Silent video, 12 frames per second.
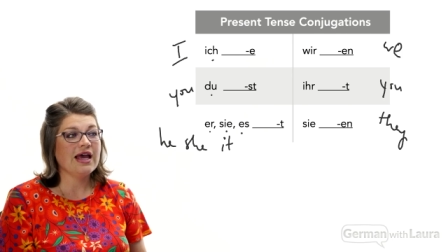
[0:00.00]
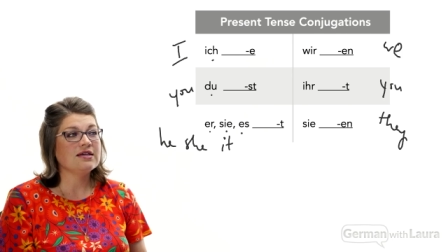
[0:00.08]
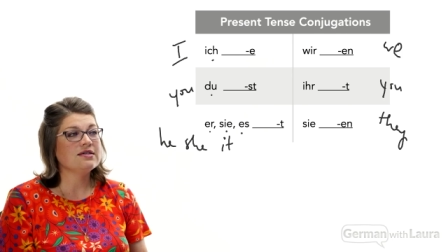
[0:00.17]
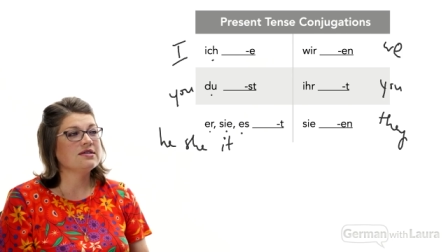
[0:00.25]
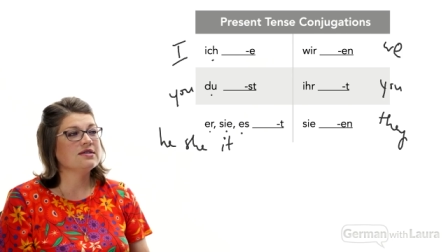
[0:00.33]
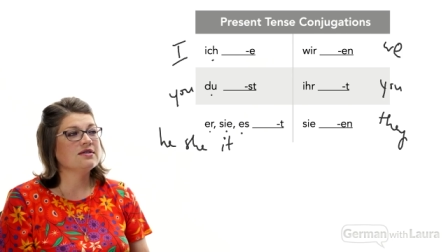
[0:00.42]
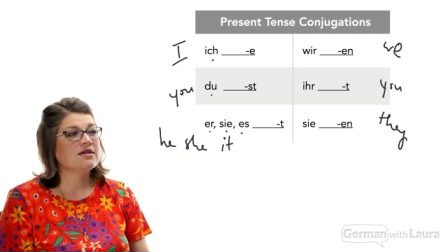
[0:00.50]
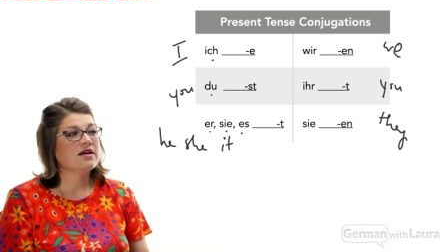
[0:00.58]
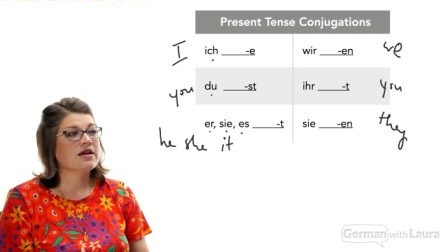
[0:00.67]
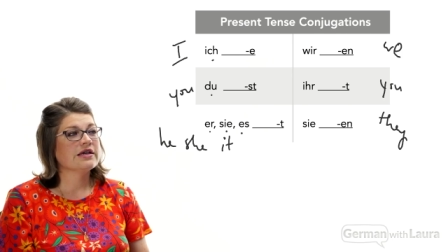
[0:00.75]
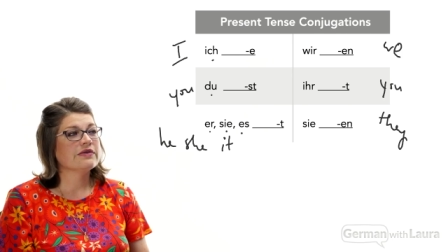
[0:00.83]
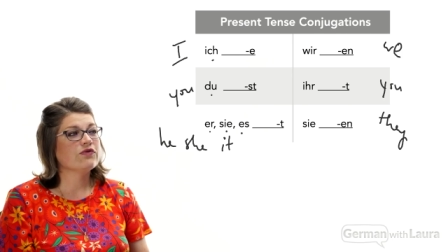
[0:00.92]
es,
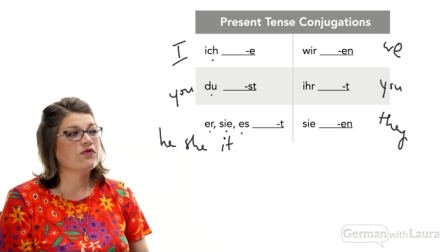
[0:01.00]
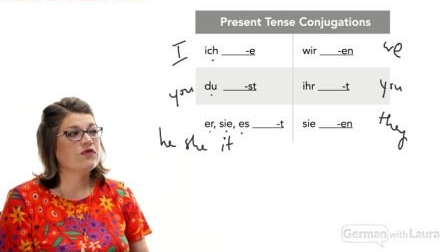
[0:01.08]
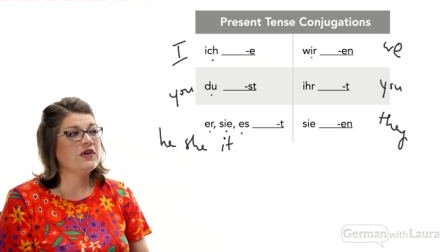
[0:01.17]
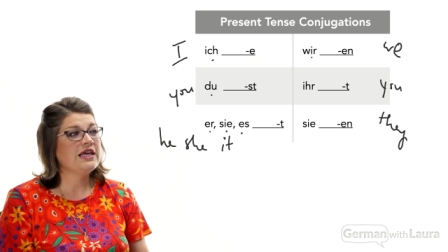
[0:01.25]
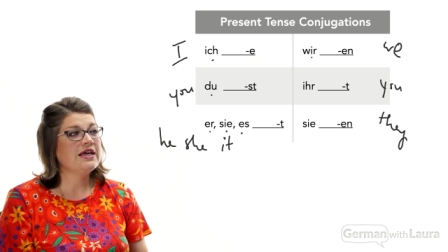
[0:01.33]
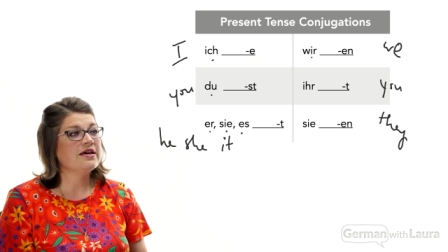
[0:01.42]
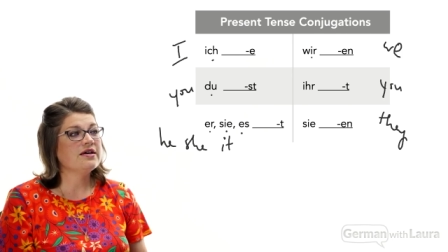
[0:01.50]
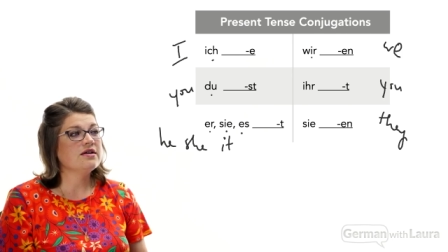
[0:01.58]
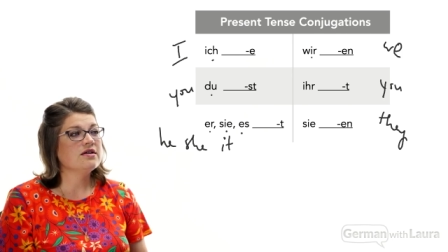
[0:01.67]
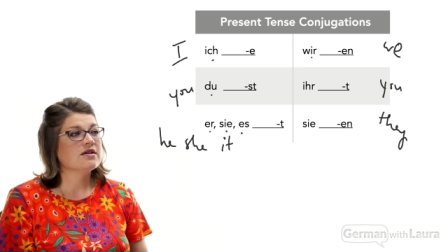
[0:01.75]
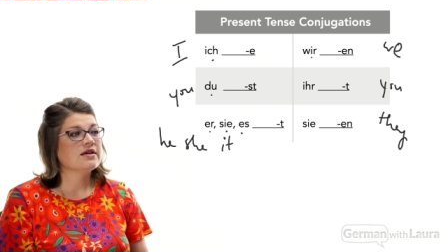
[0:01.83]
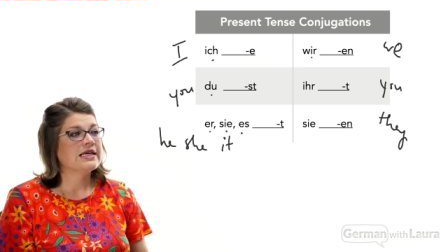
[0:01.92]

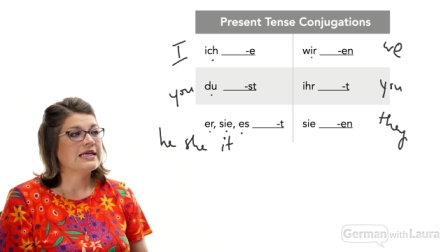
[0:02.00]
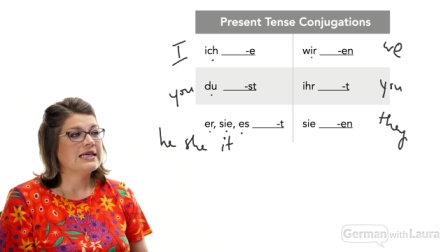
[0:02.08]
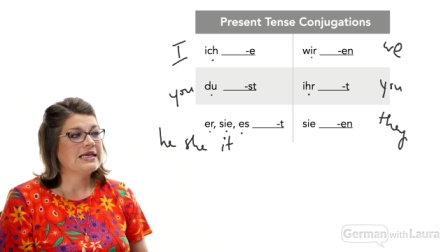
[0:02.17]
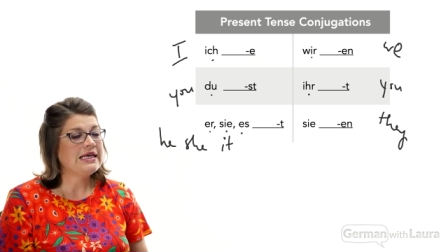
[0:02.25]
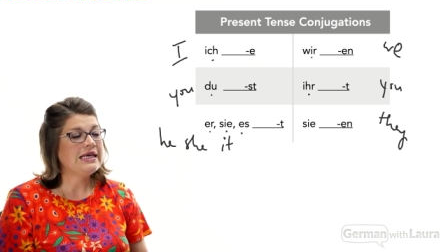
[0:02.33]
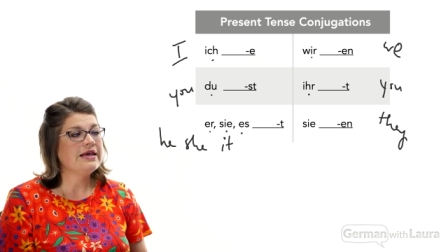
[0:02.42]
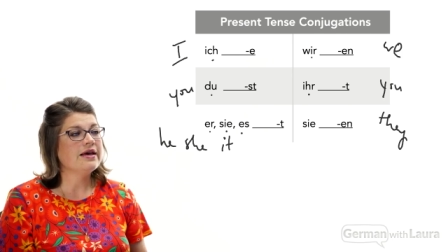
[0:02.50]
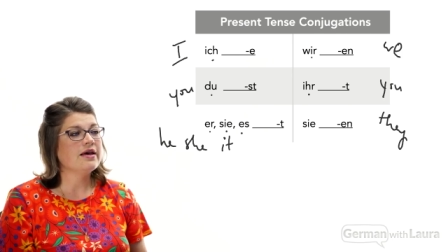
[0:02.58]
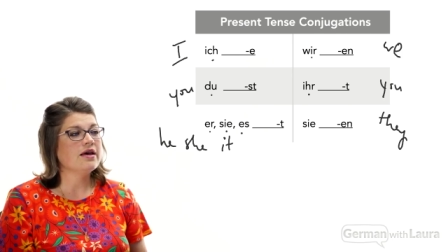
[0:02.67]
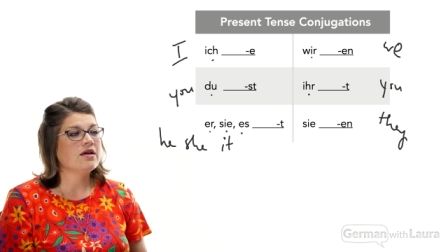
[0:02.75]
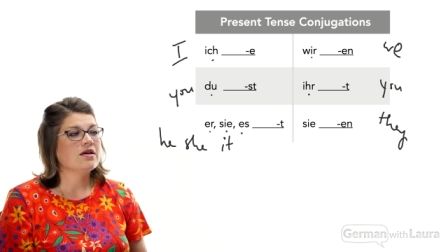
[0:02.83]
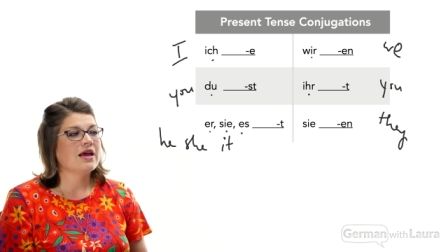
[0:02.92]
wir,
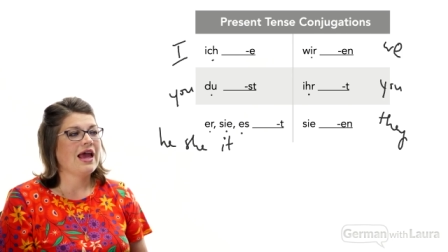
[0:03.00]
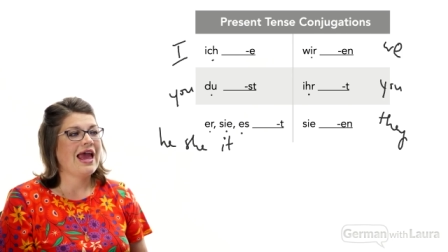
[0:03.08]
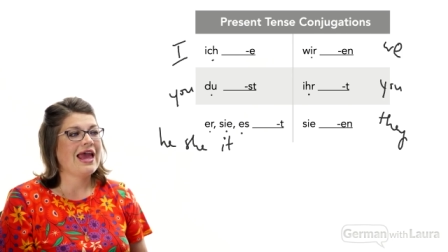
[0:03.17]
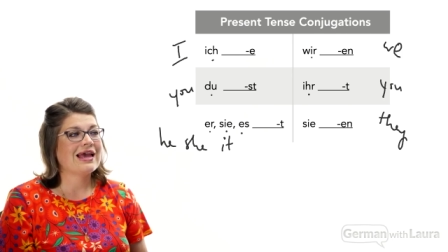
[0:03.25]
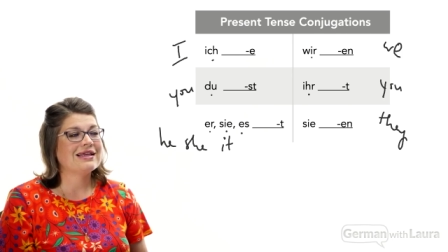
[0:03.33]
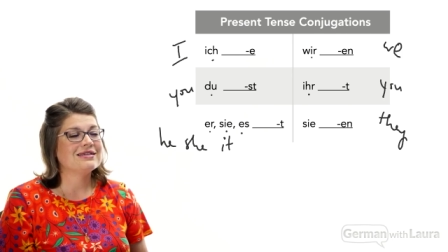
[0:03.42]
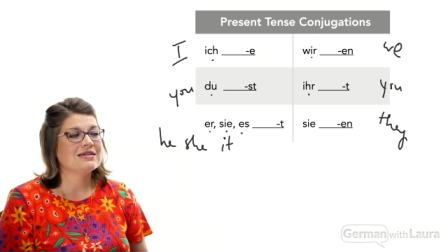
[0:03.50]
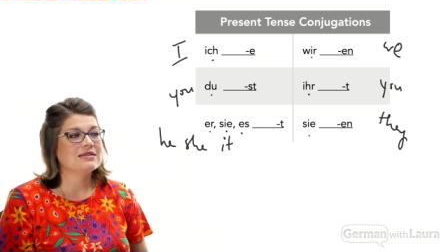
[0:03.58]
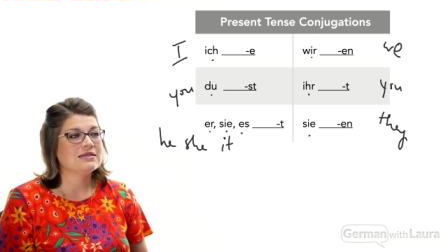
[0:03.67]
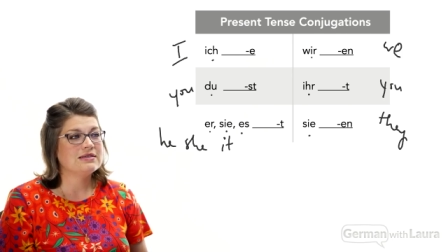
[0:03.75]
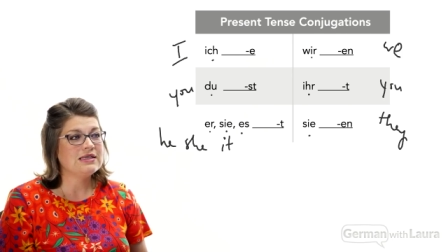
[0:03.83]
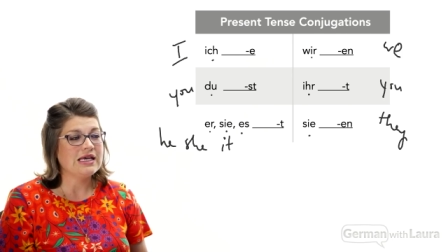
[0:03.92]
ihr, and
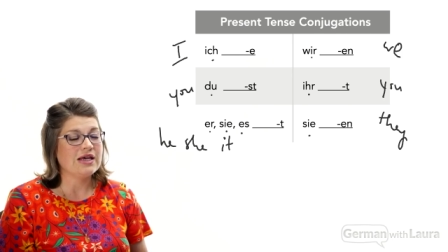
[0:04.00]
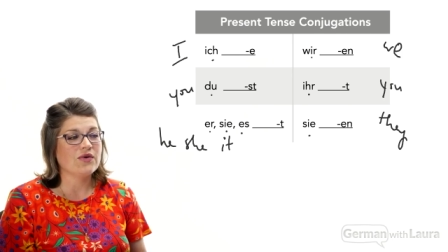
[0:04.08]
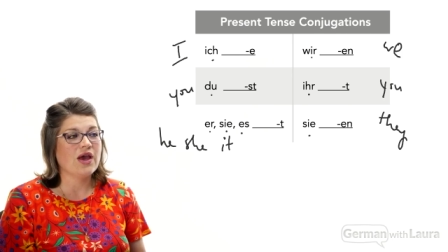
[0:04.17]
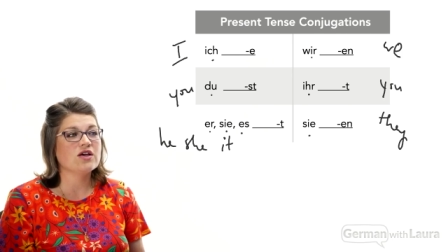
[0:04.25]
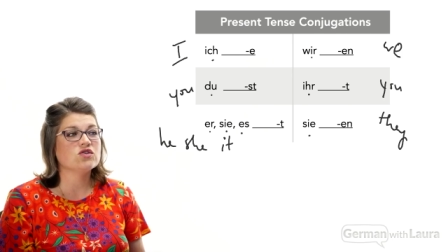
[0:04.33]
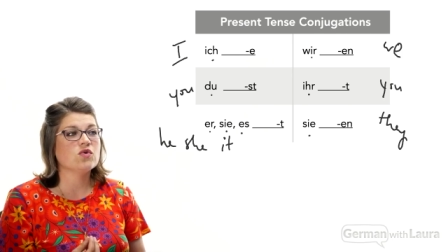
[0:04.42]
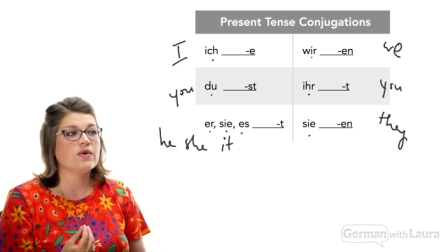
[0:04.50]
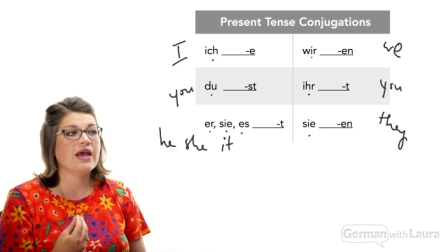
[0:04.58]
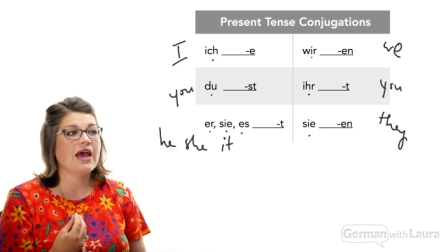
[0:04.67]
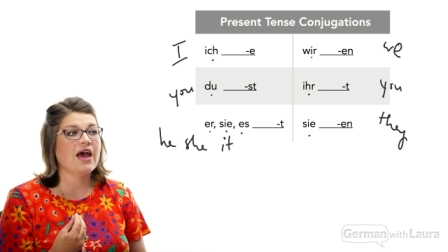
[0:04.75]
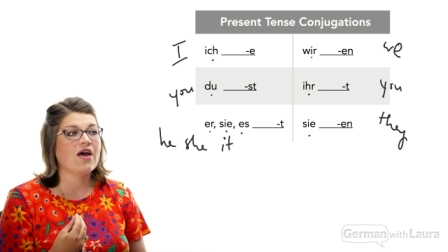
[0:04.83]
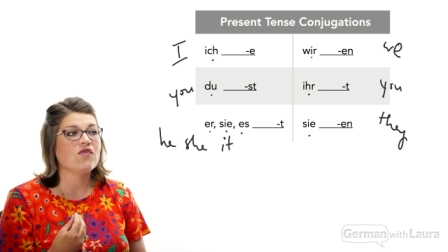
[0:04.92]
sie. Okay, so we
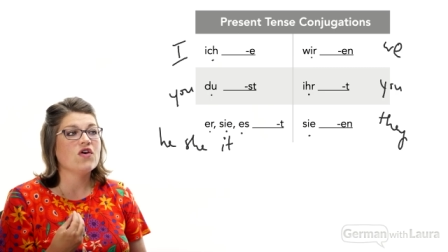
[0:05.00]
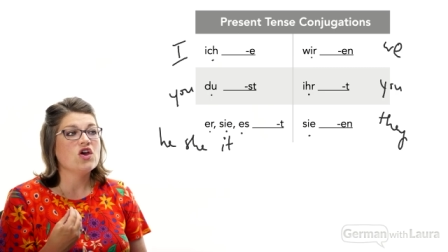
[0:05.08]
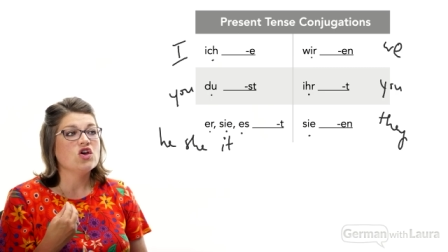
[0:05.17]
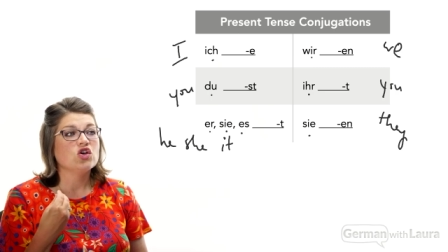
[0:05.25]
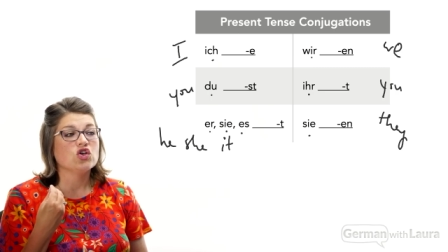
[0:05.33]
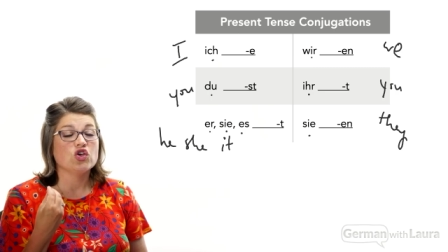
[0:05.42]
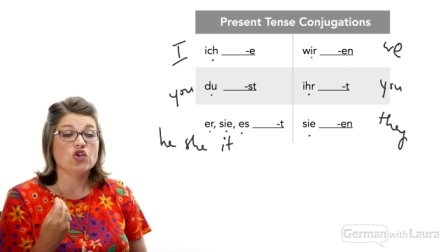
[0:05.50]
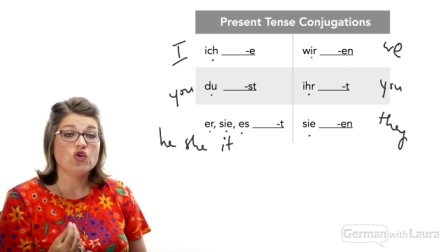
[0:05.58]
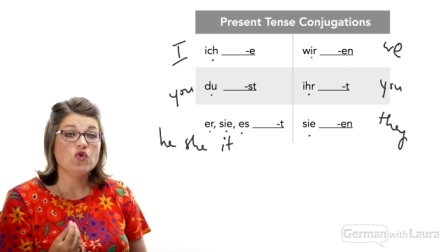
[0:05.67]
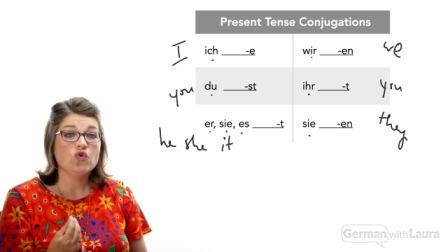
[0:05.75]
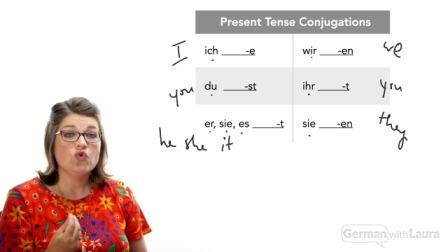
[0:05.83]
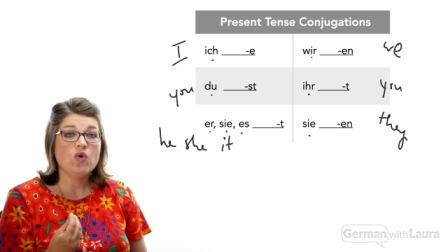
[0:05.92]
have
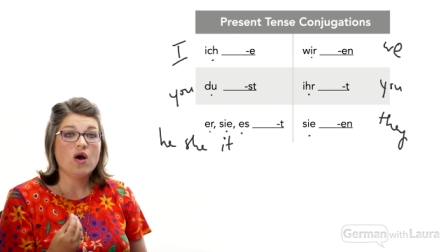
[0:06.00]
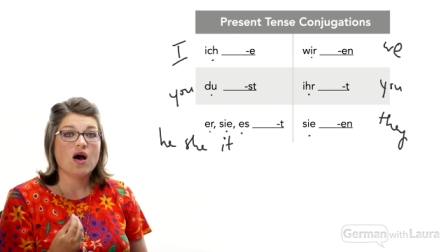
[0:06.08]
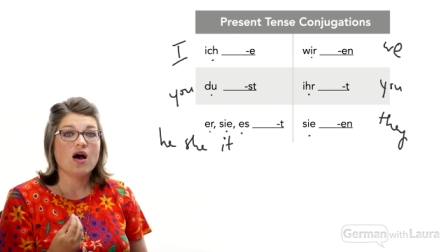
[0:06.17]
you.